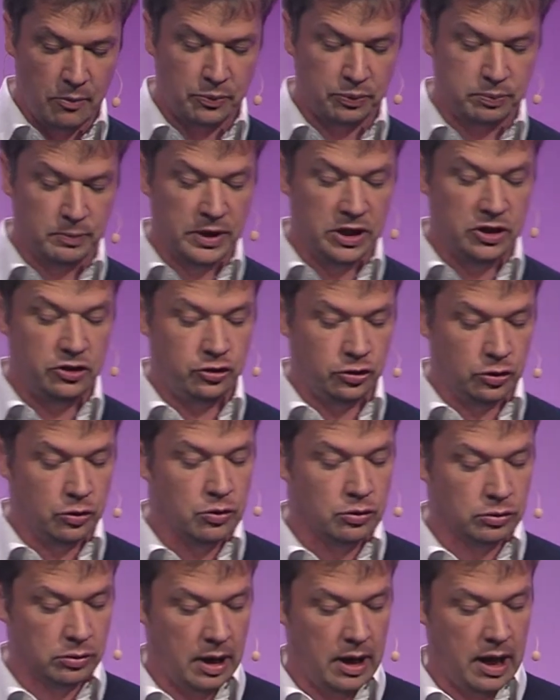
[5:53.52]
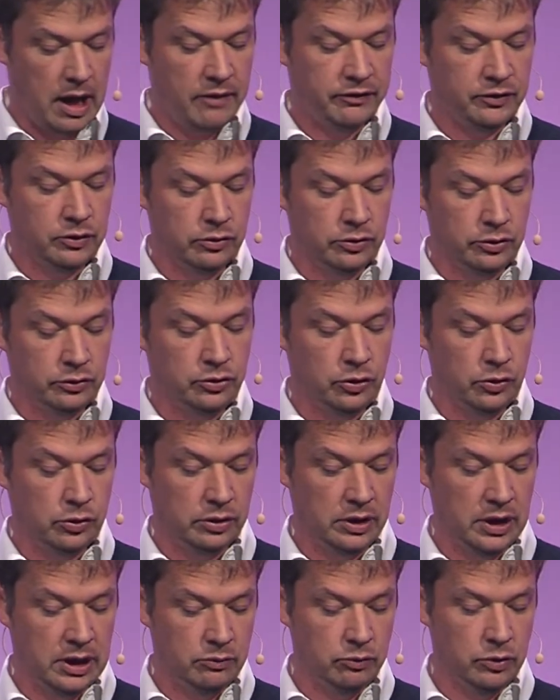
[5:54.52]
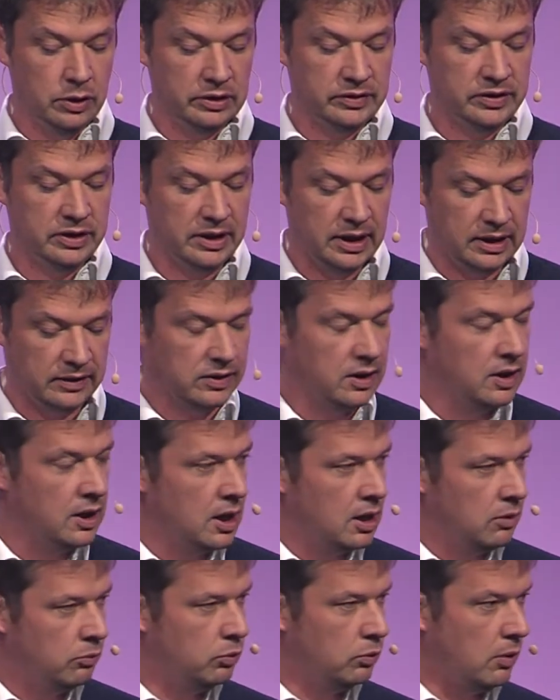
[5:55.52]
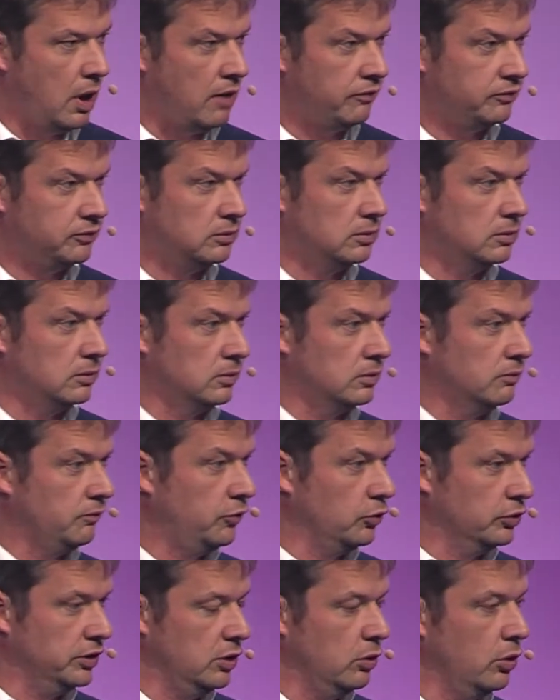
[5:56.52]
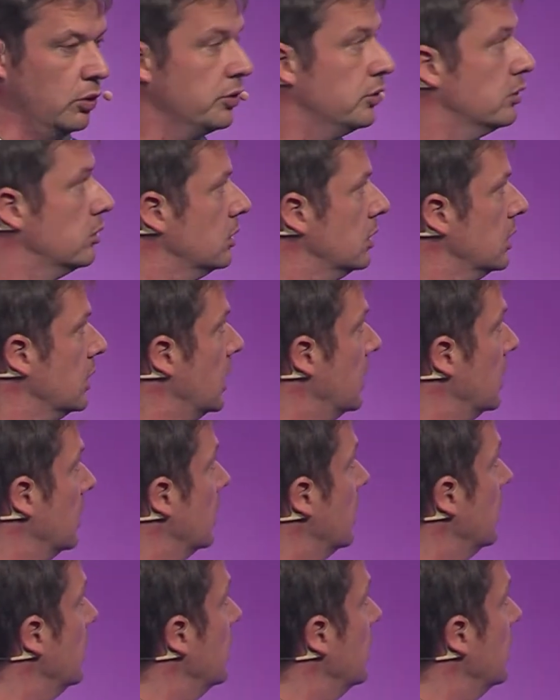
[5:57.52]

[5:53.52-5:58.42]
issue after a turn, and we'll see that for the other